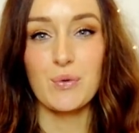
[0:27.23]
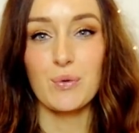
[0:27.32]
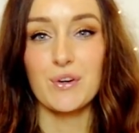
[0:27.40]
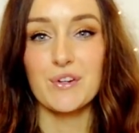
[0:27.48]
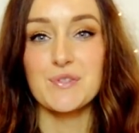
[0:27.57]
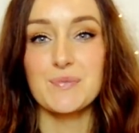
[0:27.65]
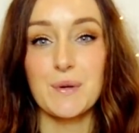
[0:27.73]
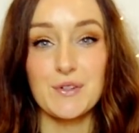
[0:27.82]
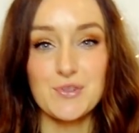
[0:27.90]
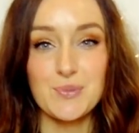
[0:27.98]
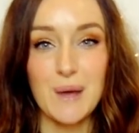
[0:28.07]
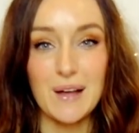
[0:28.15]
or
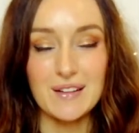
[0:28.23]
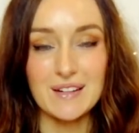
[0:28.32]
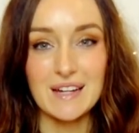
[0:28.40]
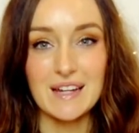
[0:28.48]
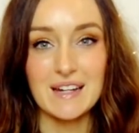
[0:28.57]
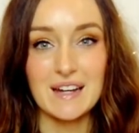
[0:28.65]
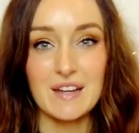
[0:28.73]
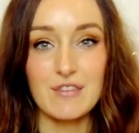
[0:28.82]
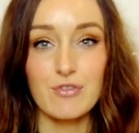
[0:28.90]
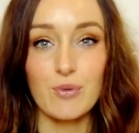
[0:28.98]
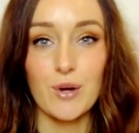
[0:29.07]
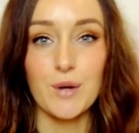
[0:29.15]
spirituality in any
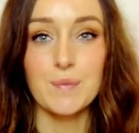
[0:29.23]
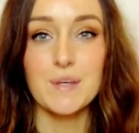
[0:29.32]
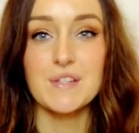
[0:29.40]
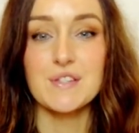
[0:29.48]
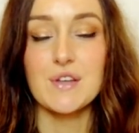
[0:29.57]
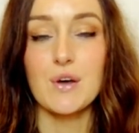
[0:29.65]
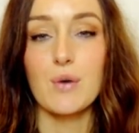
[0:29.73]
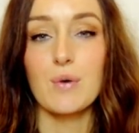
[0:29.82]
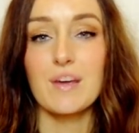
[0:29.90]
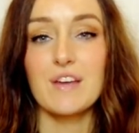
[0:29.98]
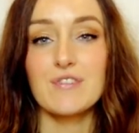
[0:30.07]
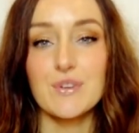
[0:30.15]
form. So
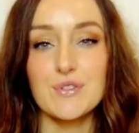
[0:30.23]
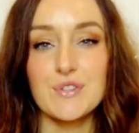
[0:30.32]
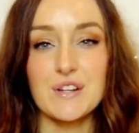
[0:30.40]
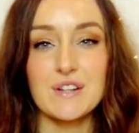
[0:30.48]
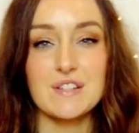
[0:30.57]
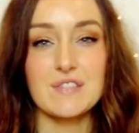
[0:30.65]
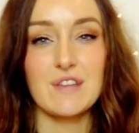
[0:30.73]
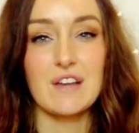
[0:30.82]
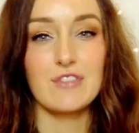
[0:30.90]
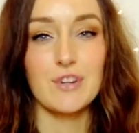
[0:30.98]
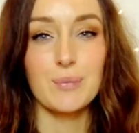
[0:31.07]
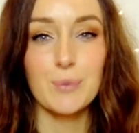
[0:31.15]
if those areas of life
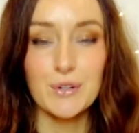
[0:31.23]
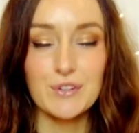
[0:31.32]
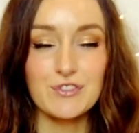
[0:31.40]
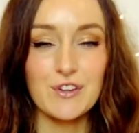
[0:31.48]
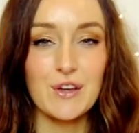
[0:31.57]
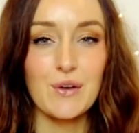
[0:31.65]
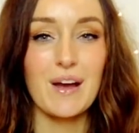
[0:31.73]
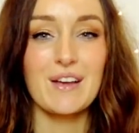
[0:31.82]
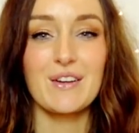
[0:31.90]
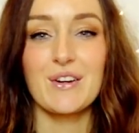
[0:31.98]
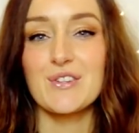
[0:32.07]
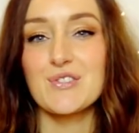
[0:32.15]
are important for you, I
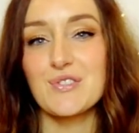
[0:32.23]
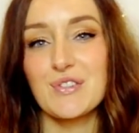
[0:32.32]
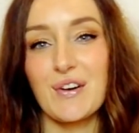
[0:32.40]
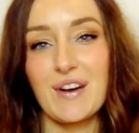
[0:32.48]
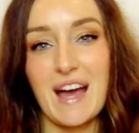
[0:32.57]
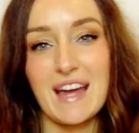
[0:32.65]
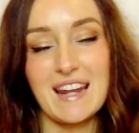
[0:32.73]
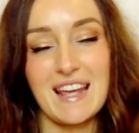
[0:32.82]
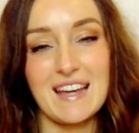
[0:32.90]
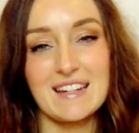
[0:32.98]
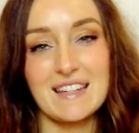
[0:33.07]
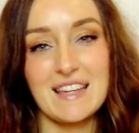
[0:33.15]
encourage you to go ahead
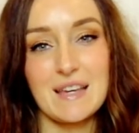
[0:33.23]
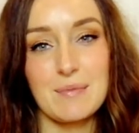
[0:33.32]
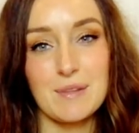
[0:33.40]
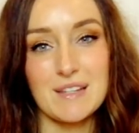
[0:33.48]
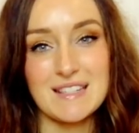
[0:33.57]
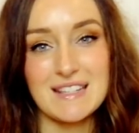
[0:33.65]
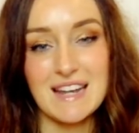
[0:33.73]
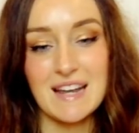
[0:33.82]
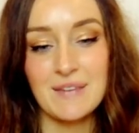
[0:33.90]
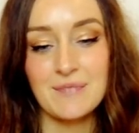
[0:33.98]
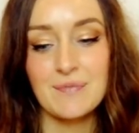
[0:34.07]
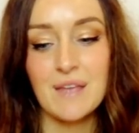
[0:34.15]
and keep
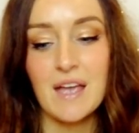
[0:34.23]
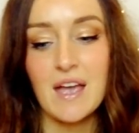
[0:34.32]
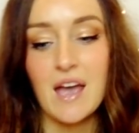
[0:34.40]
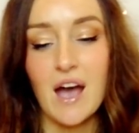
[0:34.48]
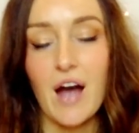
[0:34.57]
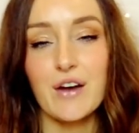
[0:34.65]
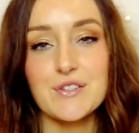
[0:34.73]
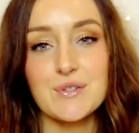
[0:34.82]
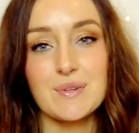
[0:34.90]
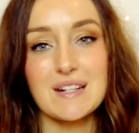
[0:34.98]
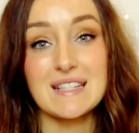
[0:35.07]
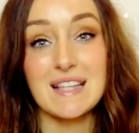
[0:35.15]
listening. I also
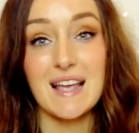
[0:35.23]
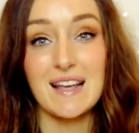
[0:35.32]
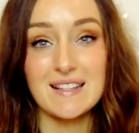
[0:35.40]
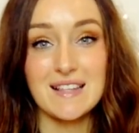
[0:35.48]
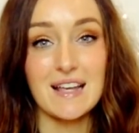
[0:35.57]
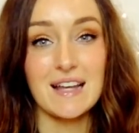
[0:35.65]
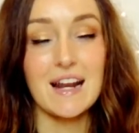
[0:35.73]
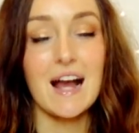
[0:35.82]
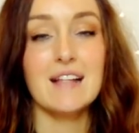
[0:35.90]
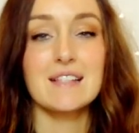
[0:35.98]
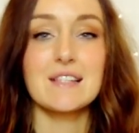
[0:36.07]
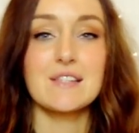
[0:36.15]
want to say, because I get
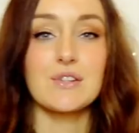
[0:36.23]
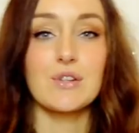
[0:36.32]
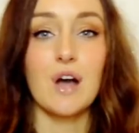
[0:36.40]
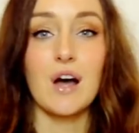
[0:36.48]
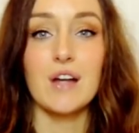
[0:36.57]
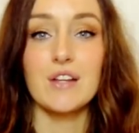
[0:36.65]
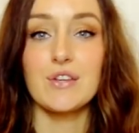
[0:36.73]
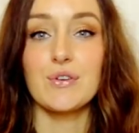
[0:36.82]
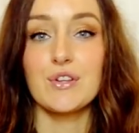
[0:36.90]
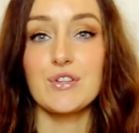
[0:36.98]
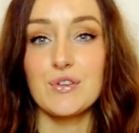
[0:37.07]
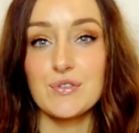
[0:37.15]
asked this a lot, you
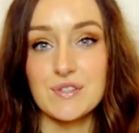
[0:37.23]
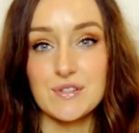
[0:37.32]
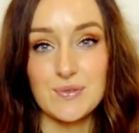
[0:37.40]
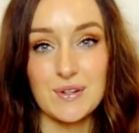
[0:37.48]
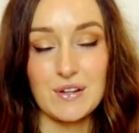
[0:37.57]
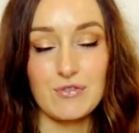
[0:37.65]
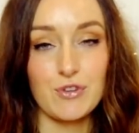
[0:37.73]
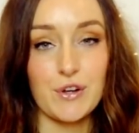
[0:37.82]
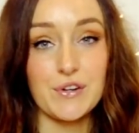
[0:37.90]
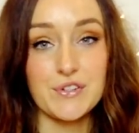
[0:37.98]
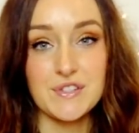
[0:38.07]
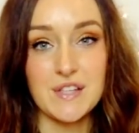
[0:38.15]
can use this reading for
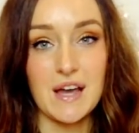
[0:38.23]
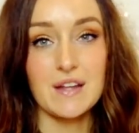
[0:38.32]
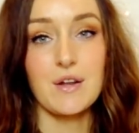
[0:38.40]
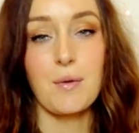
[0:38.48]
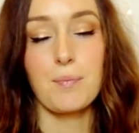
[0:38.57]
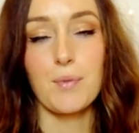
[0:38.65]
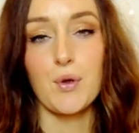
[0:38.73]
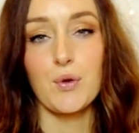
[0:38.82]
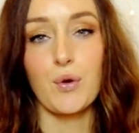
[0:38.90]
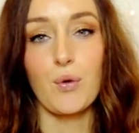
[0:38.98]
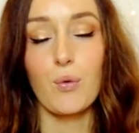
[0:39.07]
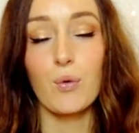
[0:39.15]
your sun,
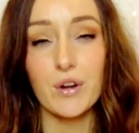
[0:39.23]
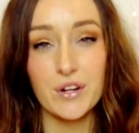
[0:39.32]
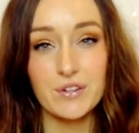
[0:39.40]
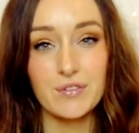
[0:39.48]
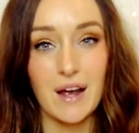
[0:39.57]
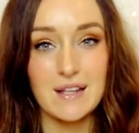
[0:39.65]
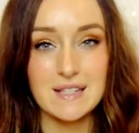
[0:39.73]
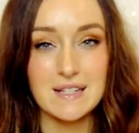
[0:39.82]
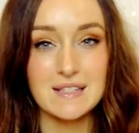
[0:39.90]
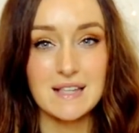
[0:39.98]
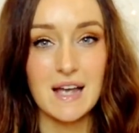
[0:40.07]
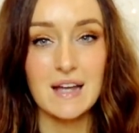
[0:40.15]
moon, or your rising
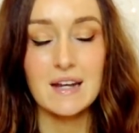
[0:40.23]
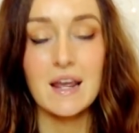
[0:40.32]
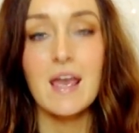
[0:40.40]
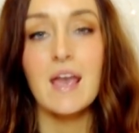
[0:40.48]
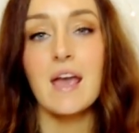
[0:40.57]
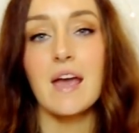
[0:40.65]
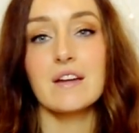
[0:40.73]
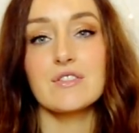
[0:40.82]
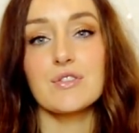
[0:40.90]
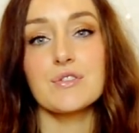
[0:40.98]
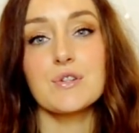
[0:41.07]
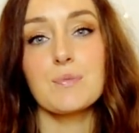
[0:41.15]
sign. And it's
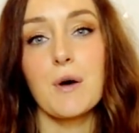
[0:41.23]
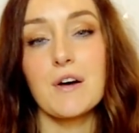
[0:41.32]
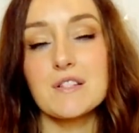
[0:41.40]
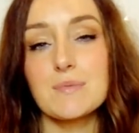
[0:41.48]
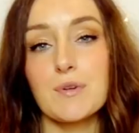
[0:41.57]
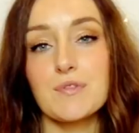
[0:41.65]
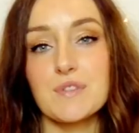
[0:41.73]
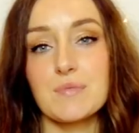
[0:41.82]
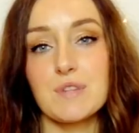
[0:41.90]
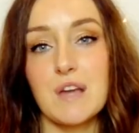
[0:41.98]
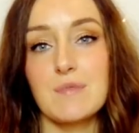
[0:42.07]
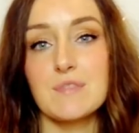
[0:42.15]
also possible
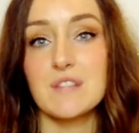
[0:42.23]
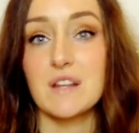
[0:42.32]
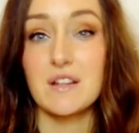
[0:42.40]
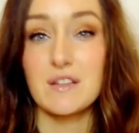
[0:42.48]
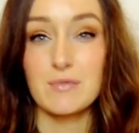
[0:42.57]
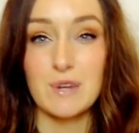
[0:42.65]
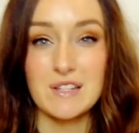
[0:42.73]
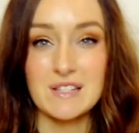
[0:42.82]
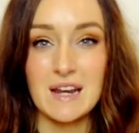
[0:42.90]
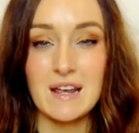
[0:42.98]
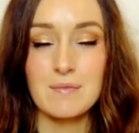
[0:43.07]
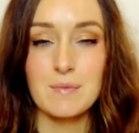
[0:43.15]
sometimes none of them
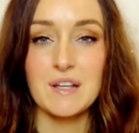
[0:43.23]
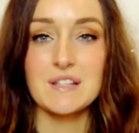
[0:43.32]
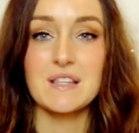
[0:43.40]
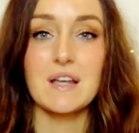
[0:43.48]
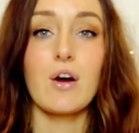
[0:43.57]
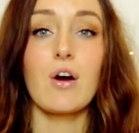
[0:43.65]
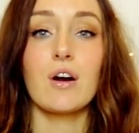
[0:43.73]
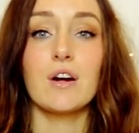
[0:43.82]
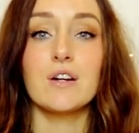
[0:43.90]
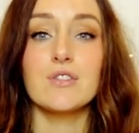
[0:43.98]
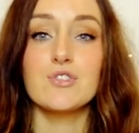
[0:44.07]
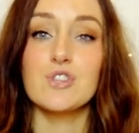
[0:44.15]
resonate because they
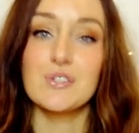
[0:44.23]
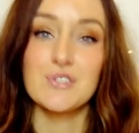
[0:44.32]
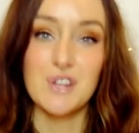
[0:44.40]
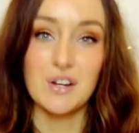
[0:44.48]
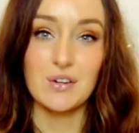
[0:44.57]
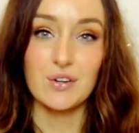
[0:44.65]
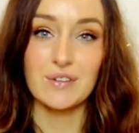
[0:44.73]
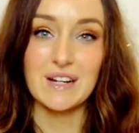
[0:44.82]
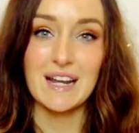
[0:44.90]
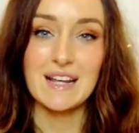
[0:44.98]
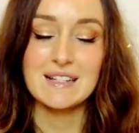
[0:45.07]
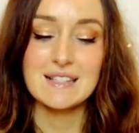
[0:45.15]
are just general
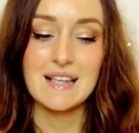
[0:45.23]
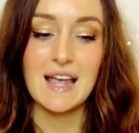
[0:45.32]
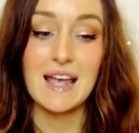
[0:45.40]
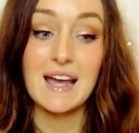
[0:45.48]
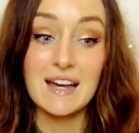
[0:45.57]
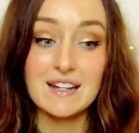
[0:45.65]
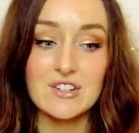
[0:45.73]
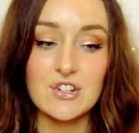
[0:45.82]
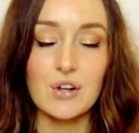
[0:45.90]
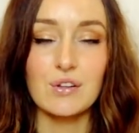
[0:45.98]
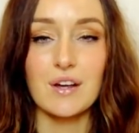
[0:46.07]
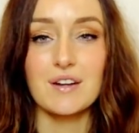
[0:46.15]
readings. And
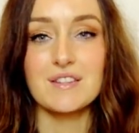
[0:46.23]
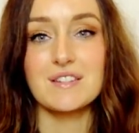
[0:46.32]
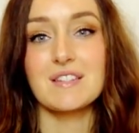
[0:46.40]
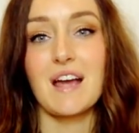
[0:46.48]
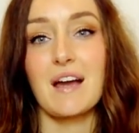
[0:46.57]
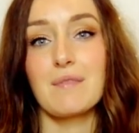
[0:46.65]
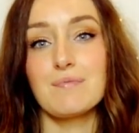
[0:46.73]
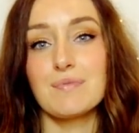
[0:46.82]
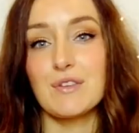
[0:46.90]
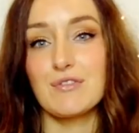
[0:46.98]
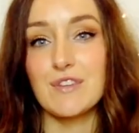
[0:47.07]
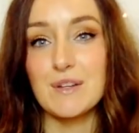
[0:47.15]
a lot of the time,
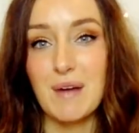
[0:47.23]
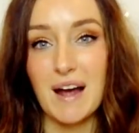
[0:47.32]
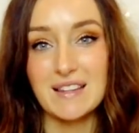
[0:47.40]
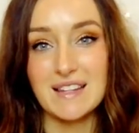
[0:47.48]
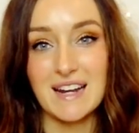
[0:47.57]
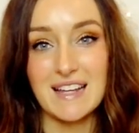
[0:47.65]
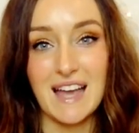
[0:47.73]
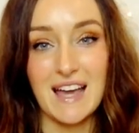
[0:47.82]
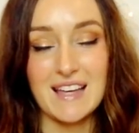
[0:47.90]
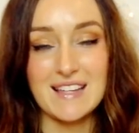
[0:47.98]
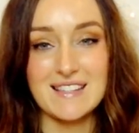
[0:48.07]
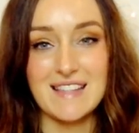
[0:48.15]
the feedback that I
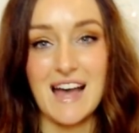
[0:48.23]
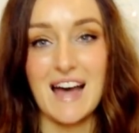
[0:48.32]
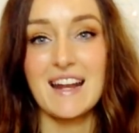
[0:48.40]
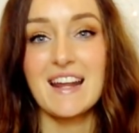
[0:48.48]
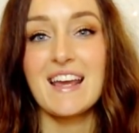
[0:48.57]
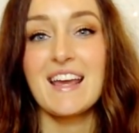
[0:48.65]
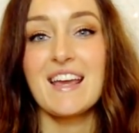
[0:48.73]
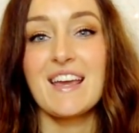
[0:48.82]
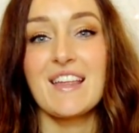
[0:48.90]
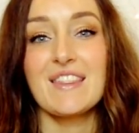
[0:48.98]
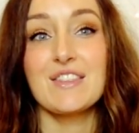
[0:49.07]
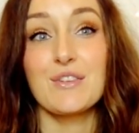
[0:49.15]
get is that
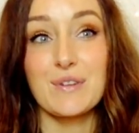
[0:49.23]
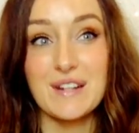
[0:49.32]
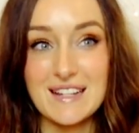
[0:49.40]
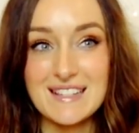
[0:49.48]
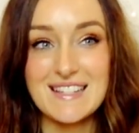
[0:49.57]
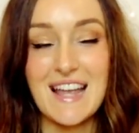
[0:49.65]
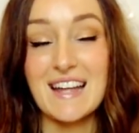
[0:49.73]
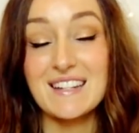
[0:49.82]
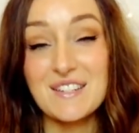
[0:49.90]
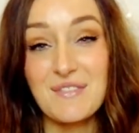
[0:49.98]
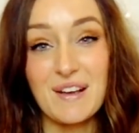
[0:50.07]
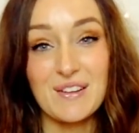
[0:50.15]
the readings tend
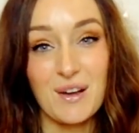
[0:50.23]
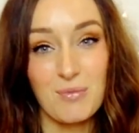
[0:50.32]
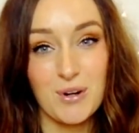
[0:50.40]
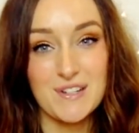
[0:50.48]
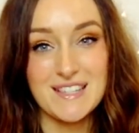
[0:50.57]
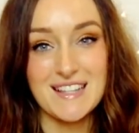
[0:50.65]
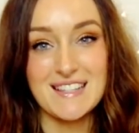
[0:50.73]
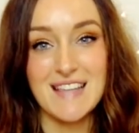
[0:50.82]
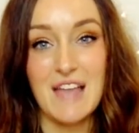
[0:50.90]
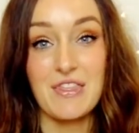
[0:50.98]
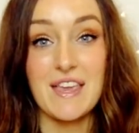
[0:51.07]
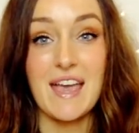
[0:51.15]
to make a lot more sense
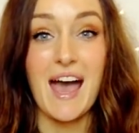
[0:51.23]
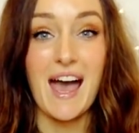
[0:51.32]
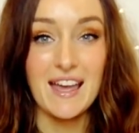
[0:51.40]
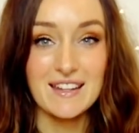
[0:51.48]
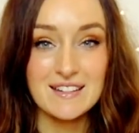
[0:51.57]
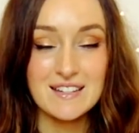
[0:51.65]
at the end